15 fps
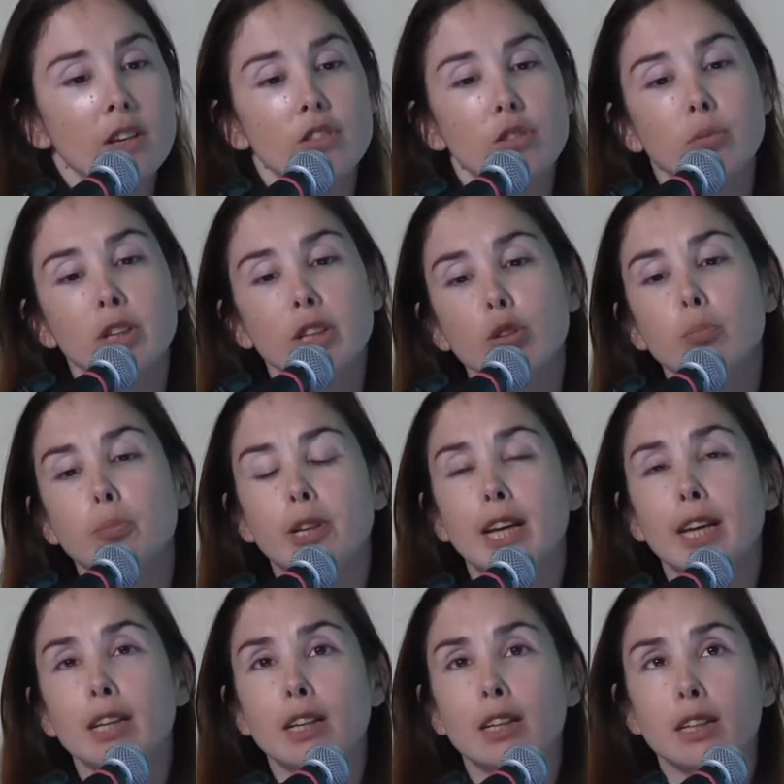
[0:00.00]
So when you
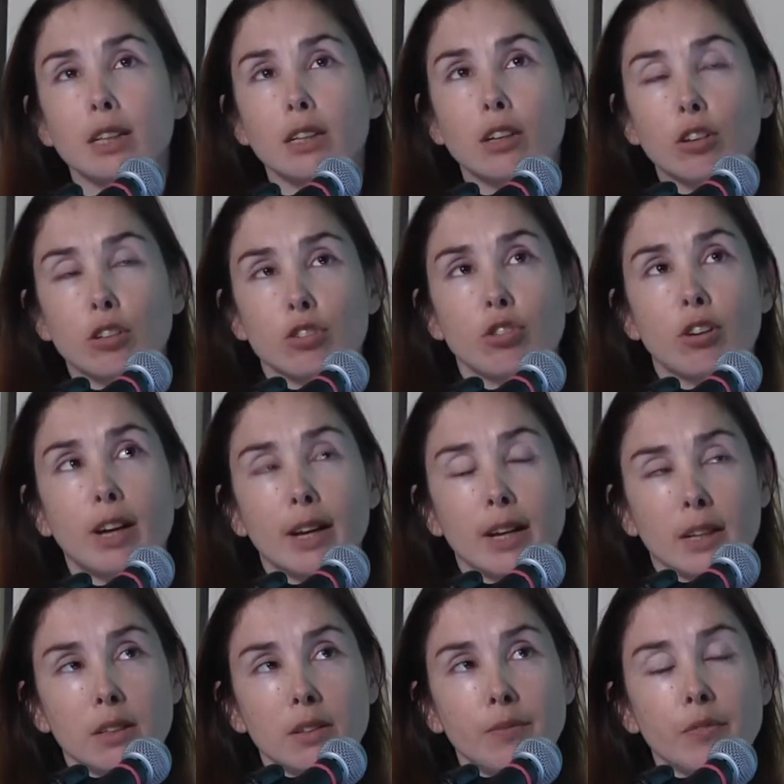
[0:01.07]
plan a clinical
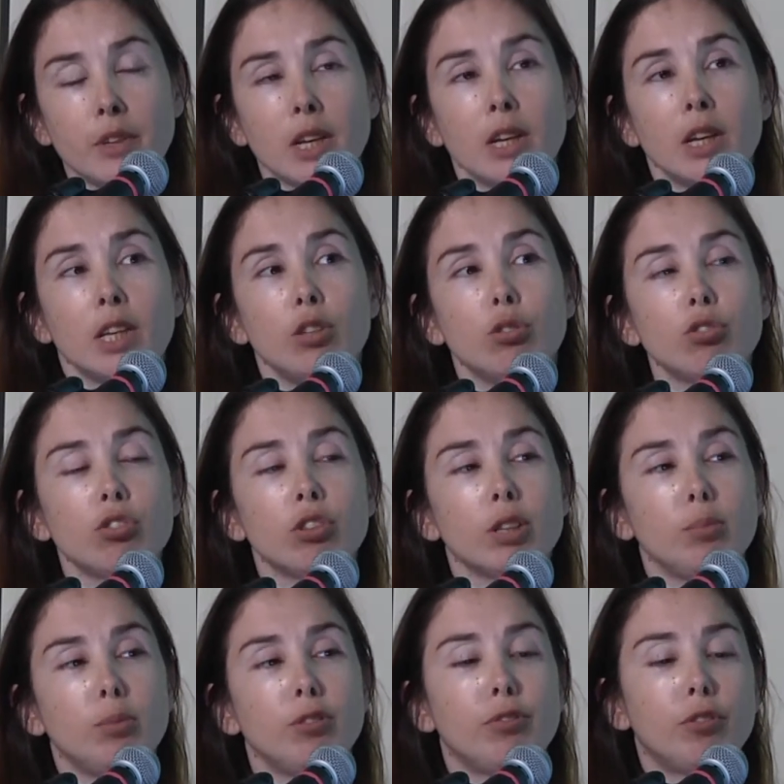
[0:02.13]
trial,
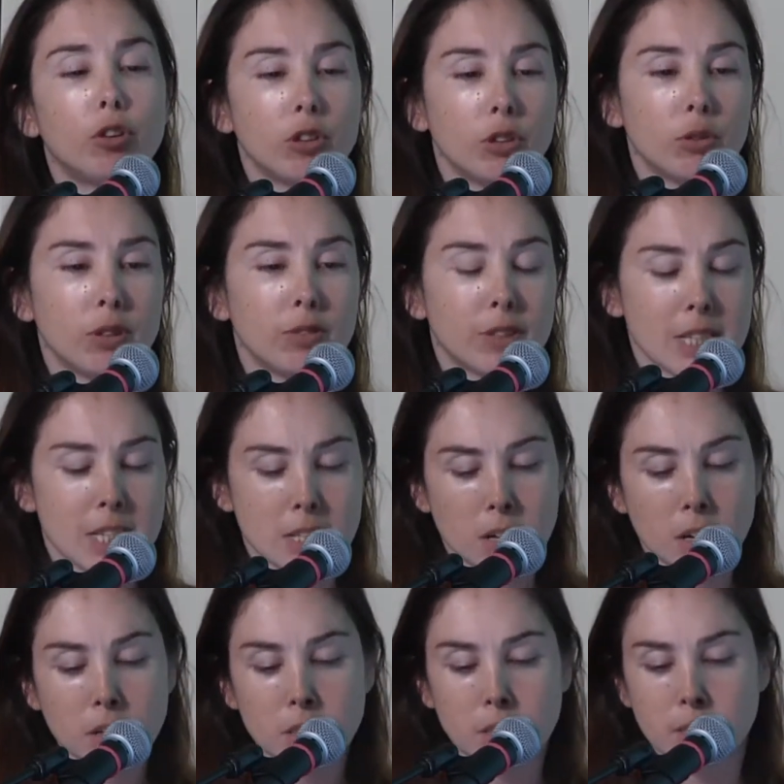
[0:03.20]
usually before you even
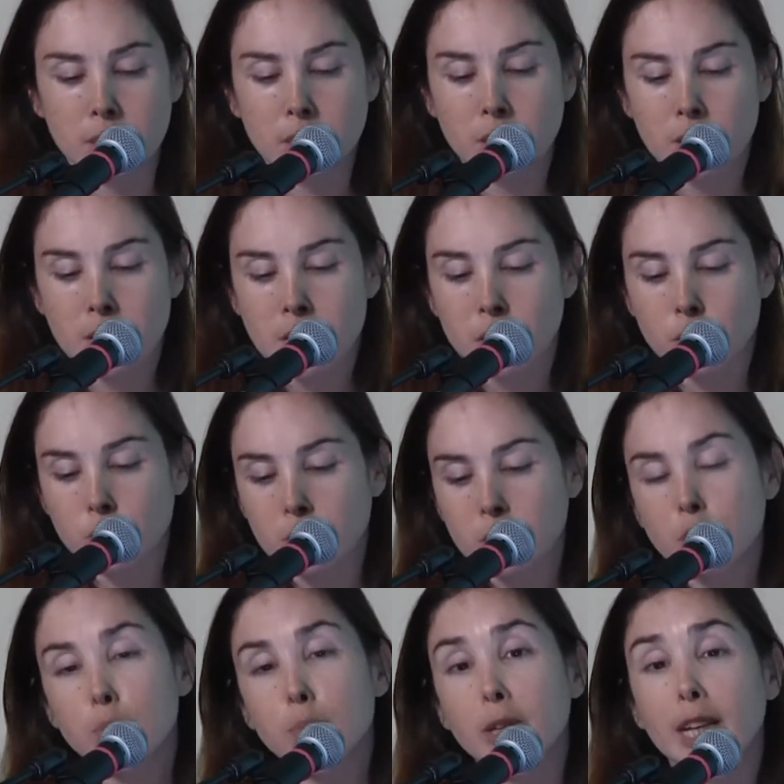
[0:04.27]
start it, you
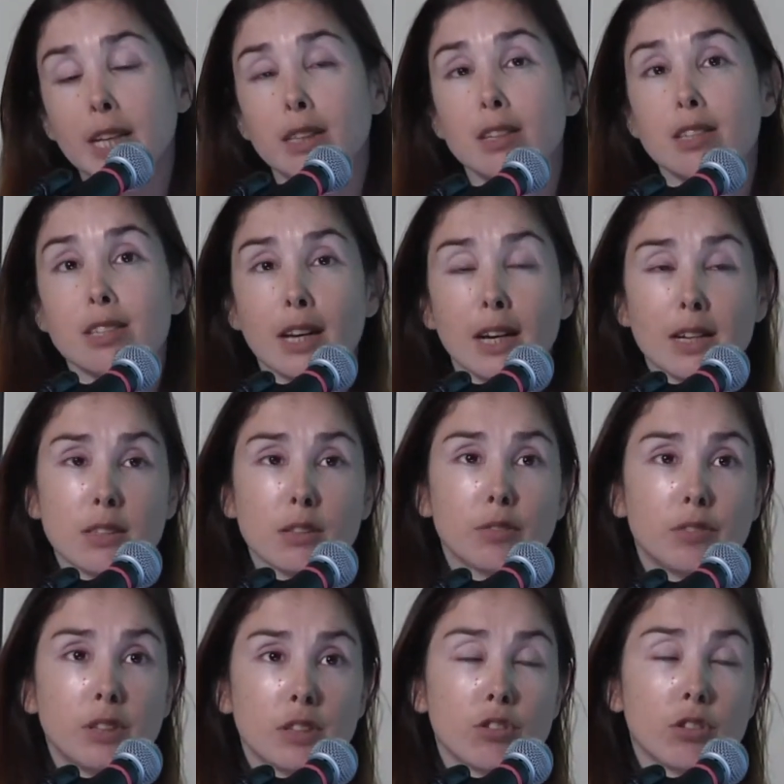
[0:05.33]
need to plan the size
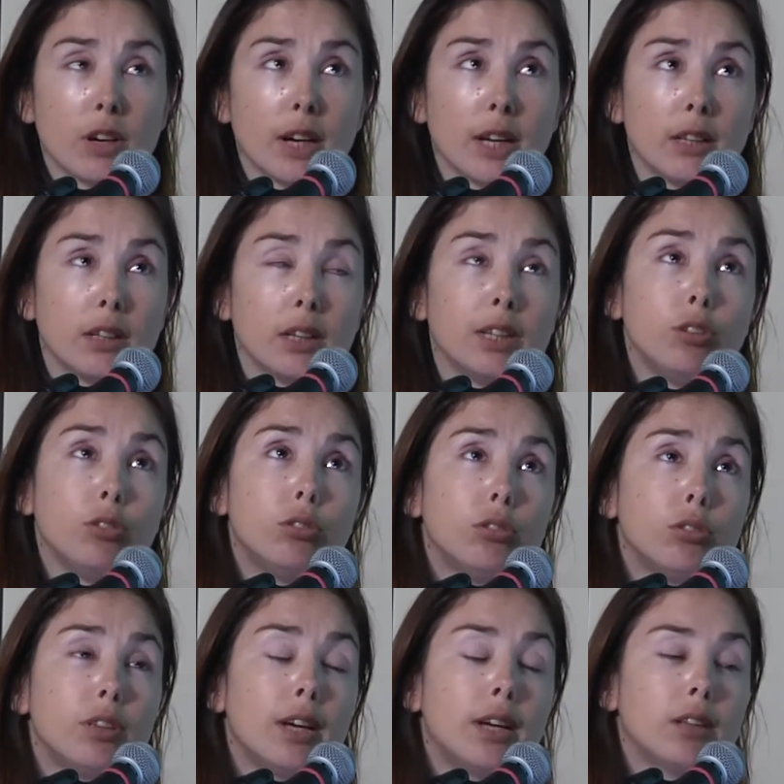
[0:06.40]
of the trial, and you
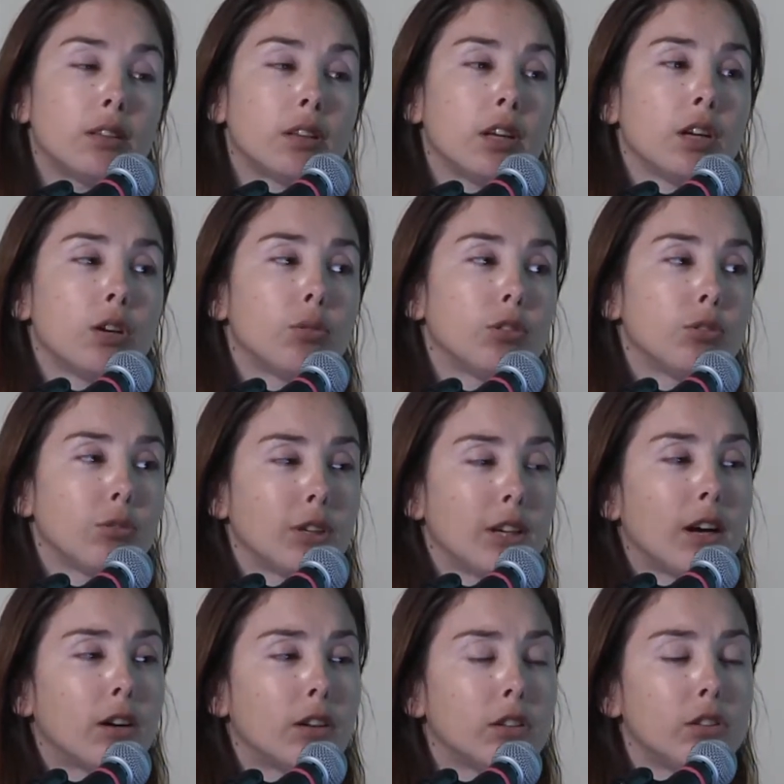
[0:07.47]
do that with
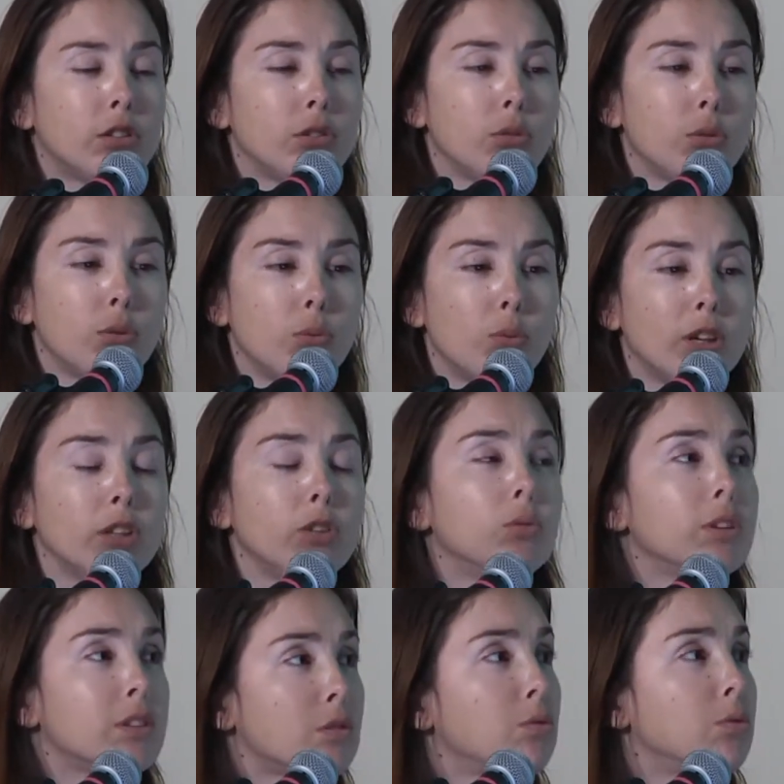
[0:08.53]
regard to what you
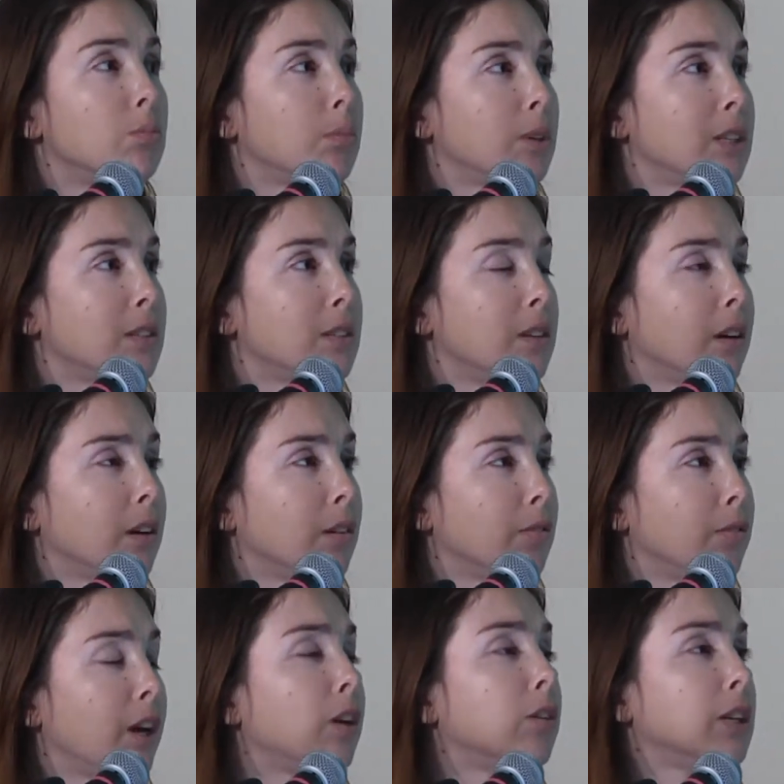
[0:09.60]
assume is the
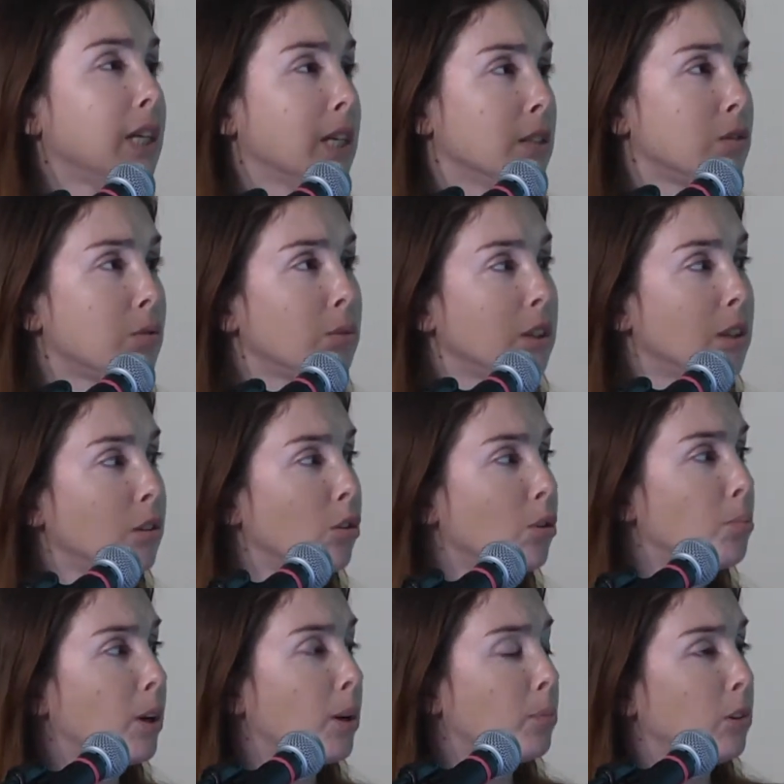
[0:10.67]
variance within
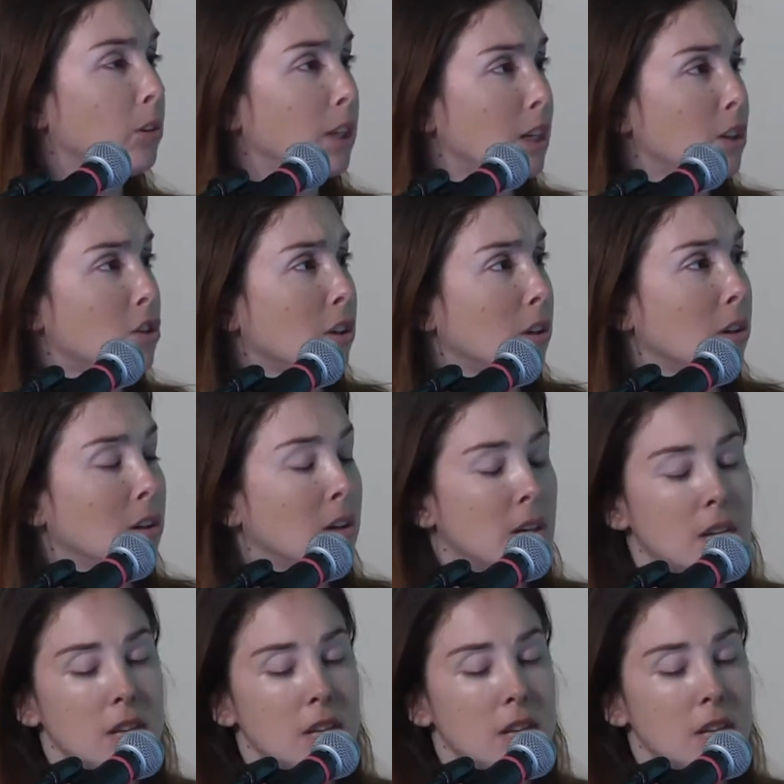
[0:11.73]
your population.